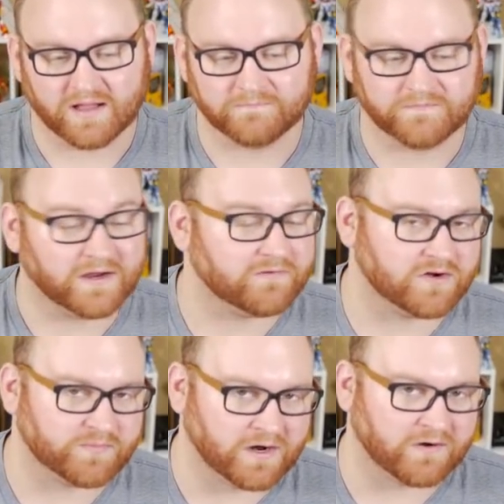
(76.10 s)
Um, very,
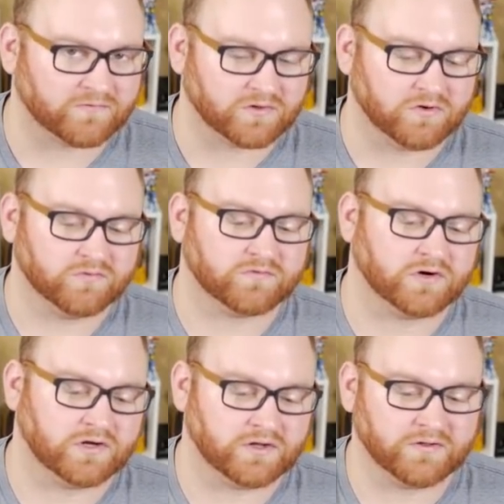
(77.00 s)
very powerful
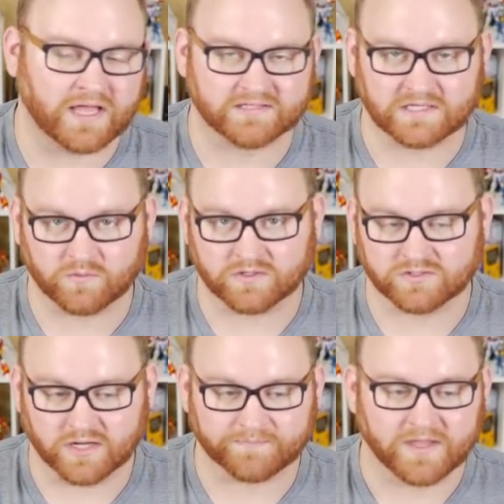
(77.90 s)
overall as a one
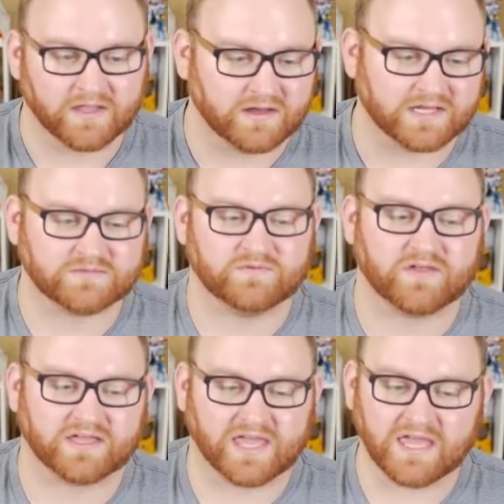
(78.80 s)
drop. Next up,
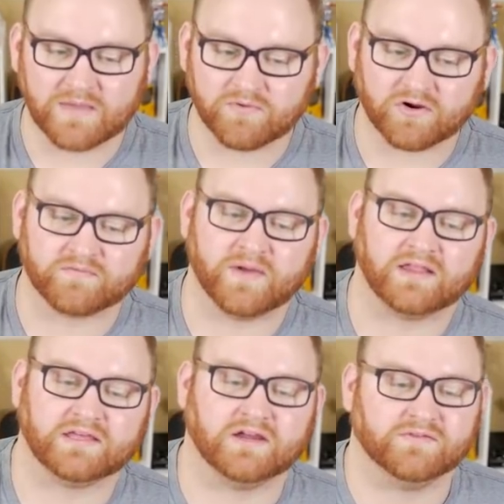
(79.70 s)
we've got Gatekeeper of
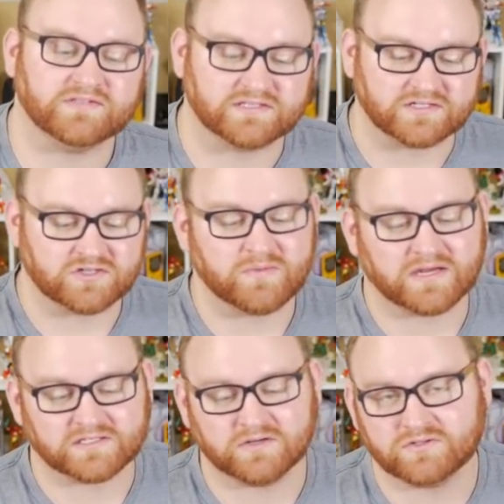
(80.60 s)
Malakir. This is a two
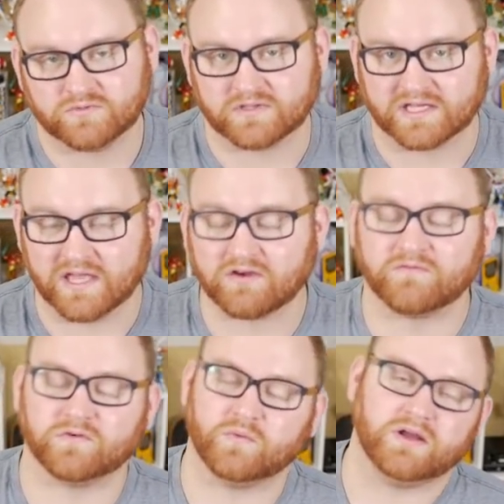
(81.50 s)
mana two two with a
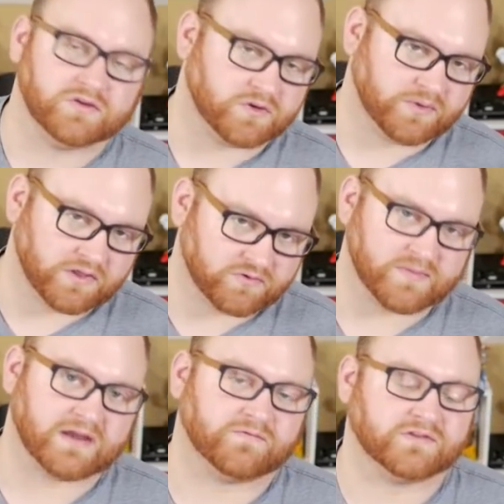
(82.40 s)
kicker for one. You can pay three
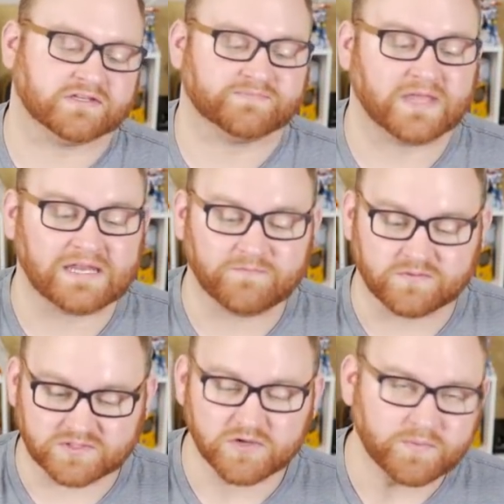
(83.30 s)
mana for this. And if
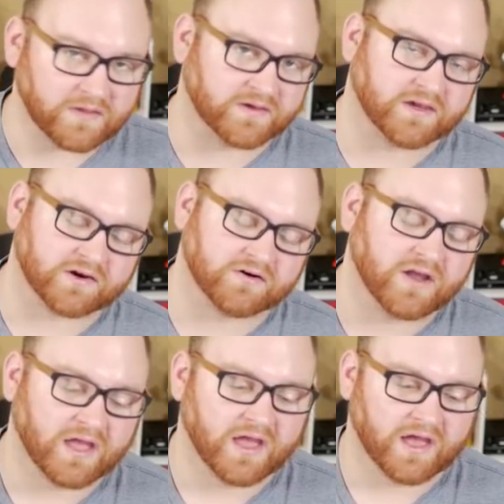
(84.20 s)
you do pay the kicker,
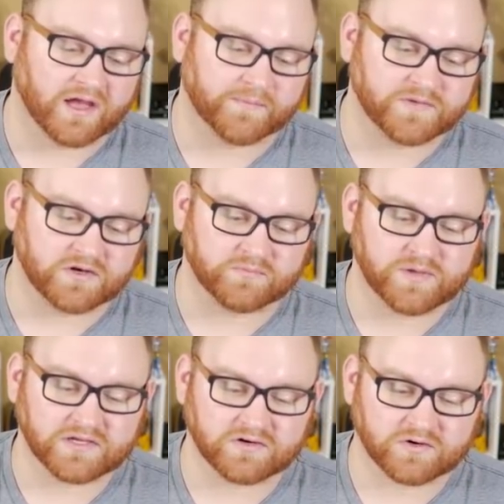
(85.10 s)
um, you know,
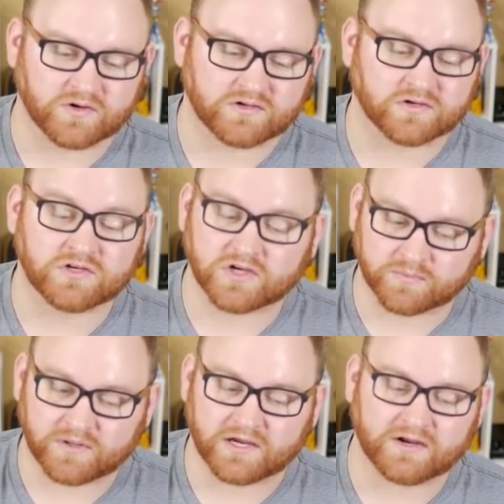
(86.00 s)
pick target,
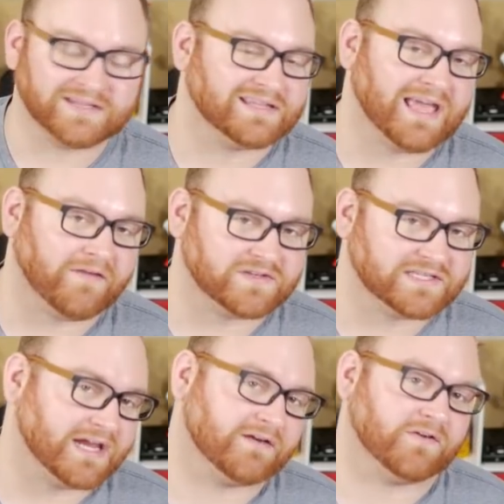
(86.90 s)
target player and they have to
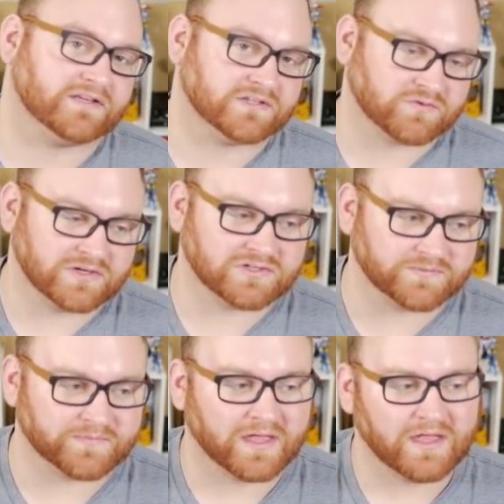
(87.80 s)
sacrifice a creature.